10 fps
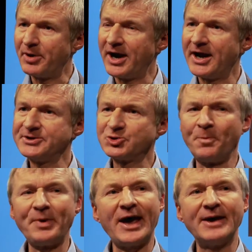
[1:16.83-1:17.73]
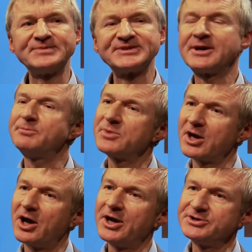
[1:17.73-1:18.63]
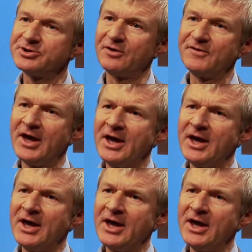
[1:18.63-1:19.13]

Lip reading: brand, or perhaps some kind of